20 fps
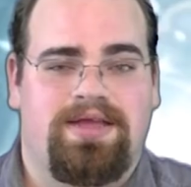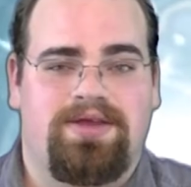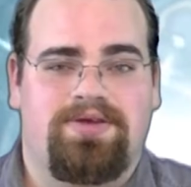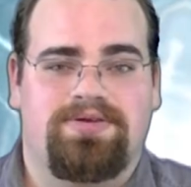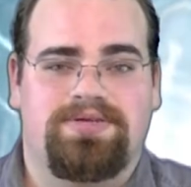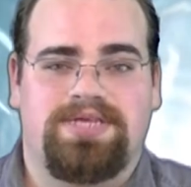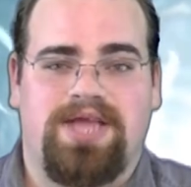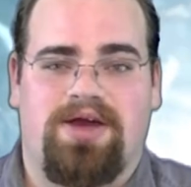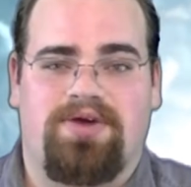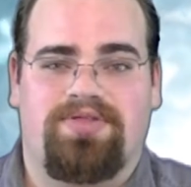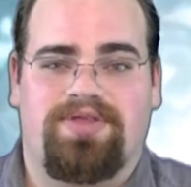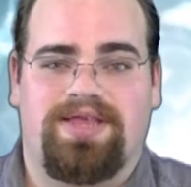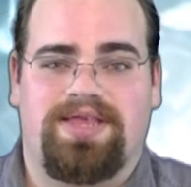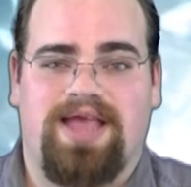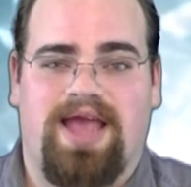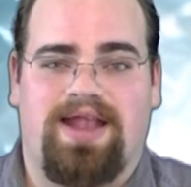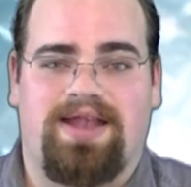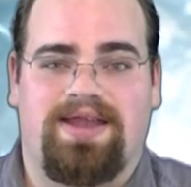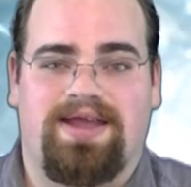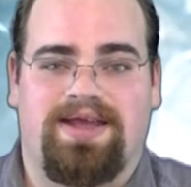here's how the
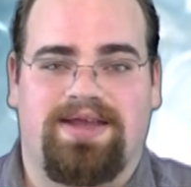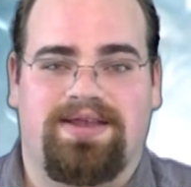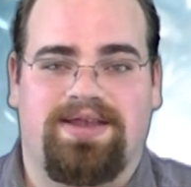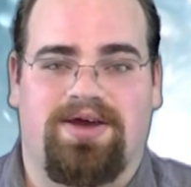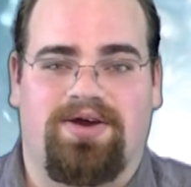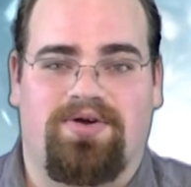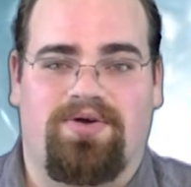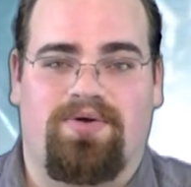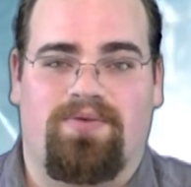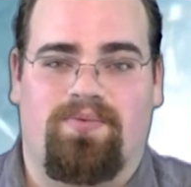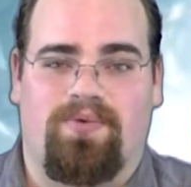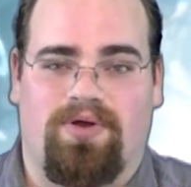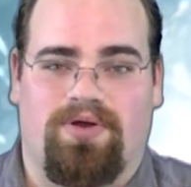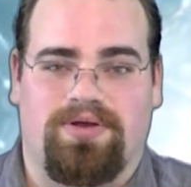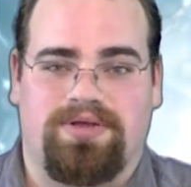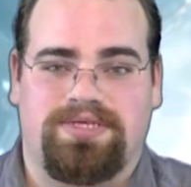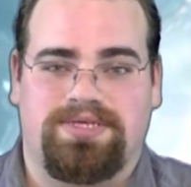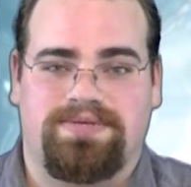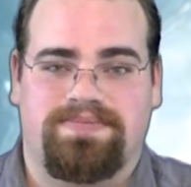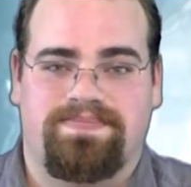Zat'nik'atel
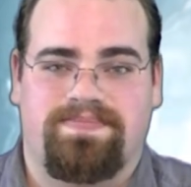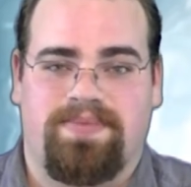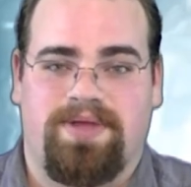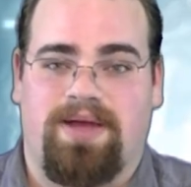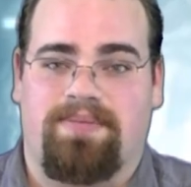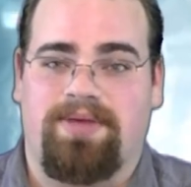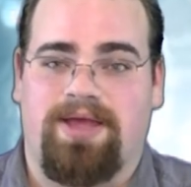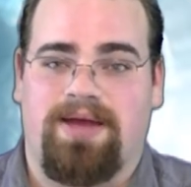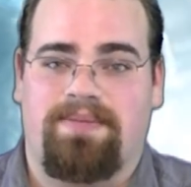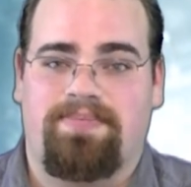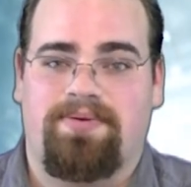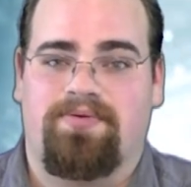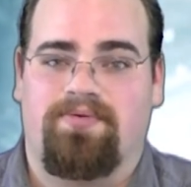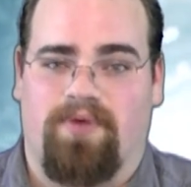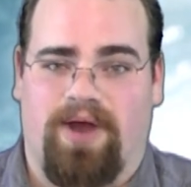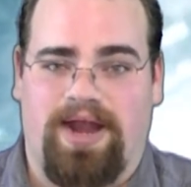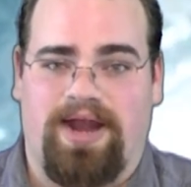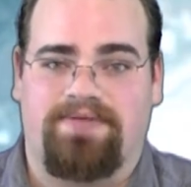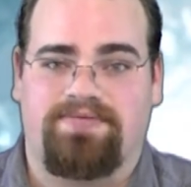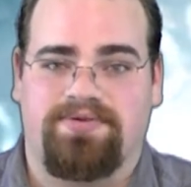works. Coming up
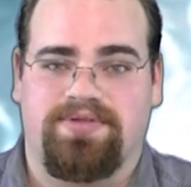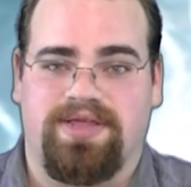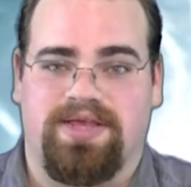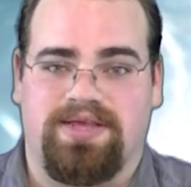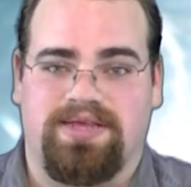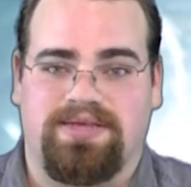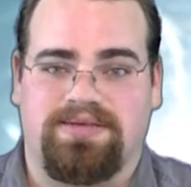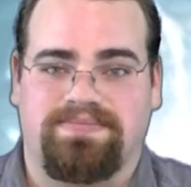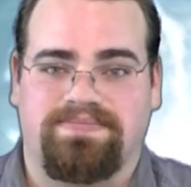right after this.